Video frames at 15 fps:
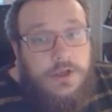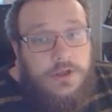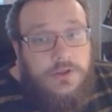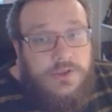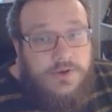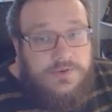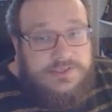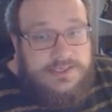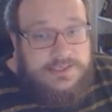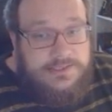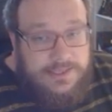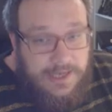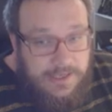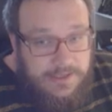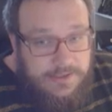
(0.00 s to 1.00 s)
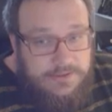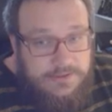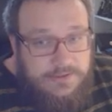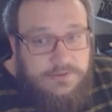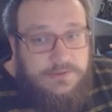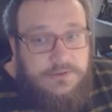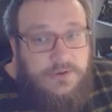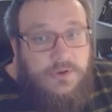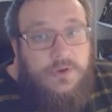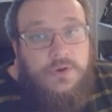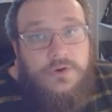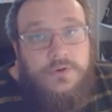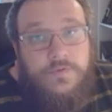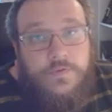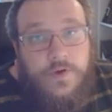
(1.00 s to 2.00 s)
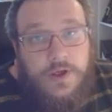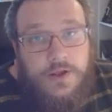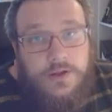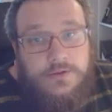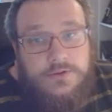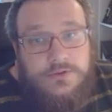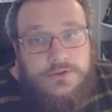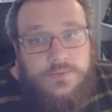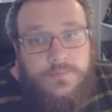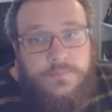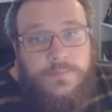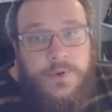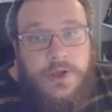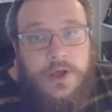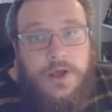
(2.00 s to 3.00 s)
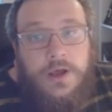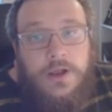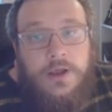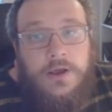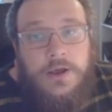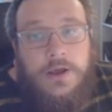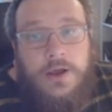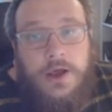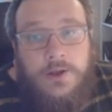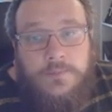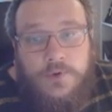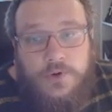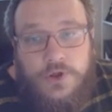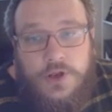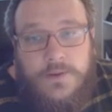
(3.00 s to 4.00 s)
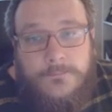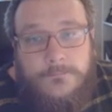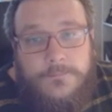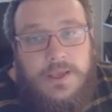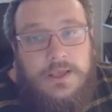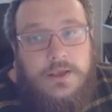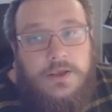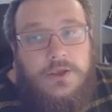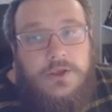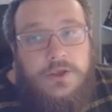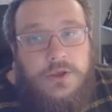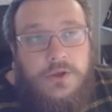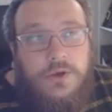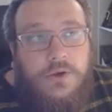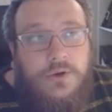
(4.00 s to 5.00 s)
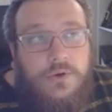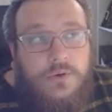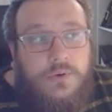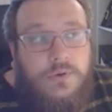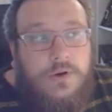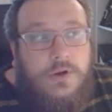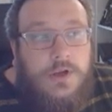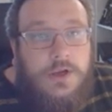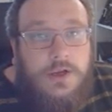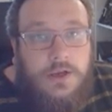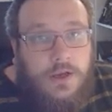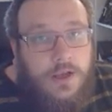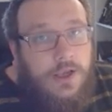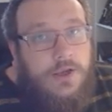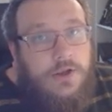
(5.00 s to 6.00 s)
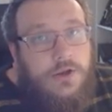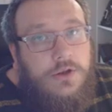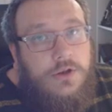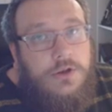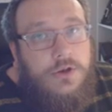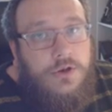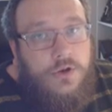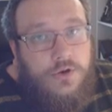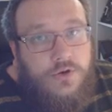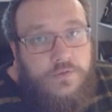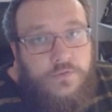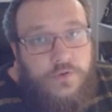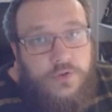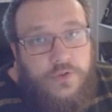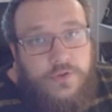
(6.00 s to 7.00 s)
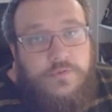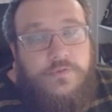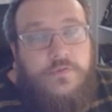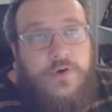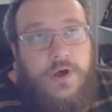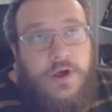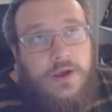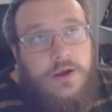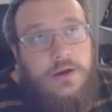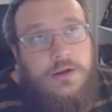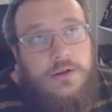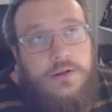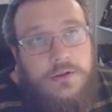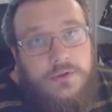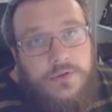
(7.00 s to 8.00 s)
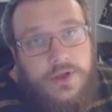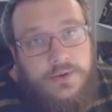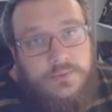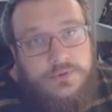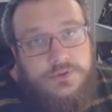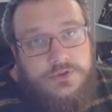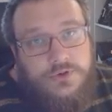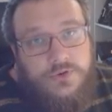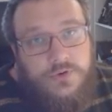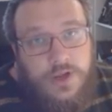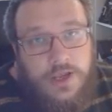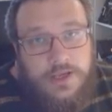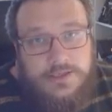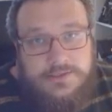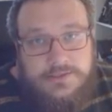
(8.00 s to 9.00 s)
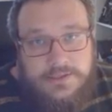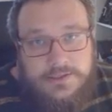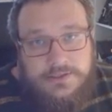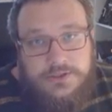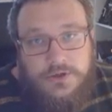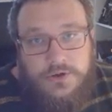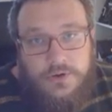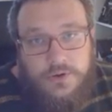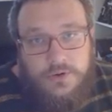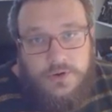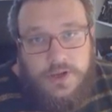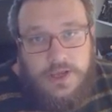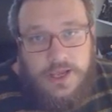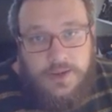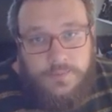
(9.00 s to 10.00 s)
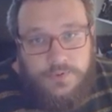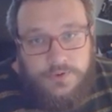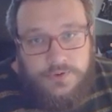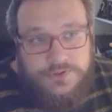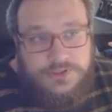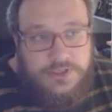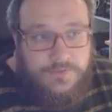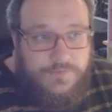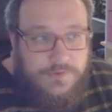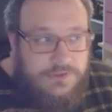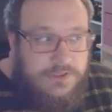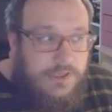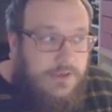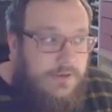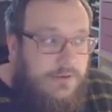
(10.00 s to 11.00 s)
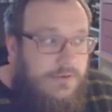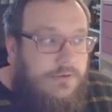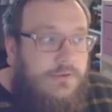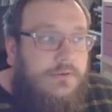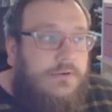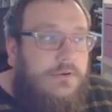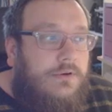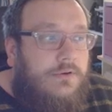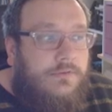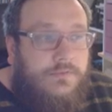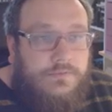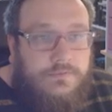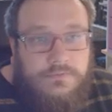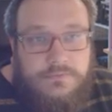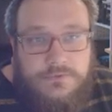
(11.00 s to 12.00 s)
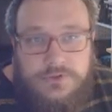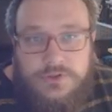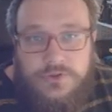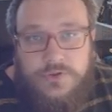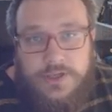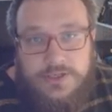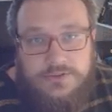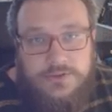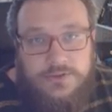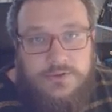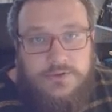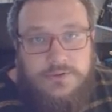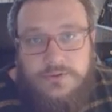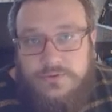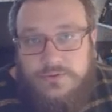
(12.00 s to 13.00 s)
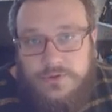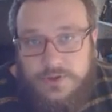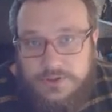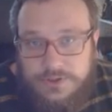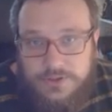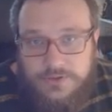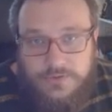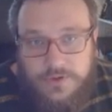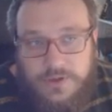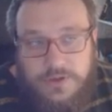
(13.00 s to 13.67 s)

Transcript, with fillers: there is a date on files, but I'm not going to make you like look for the file that was created on April the 17th of 2033.